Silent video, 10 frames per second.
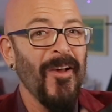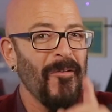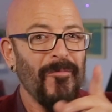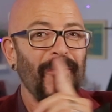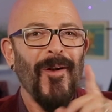
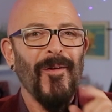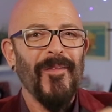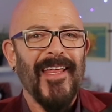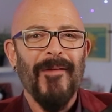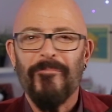Roll
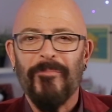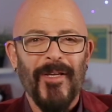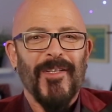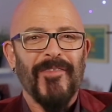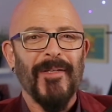them
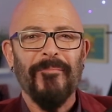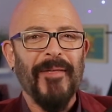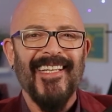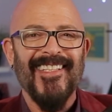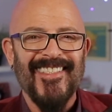beautiful
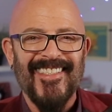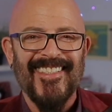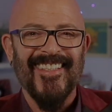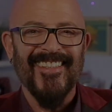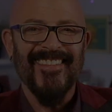beans.